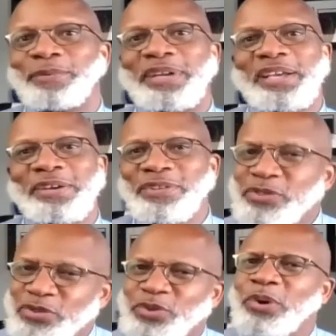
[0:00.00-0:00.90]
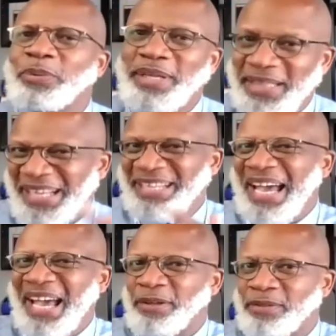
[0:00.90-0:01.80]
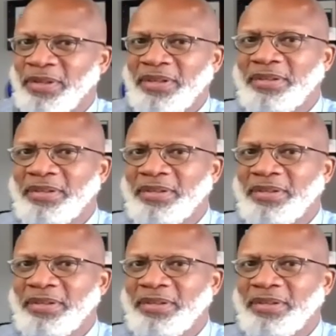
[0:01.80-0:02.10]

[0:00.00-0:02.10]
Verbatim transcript: i want to hear the story like now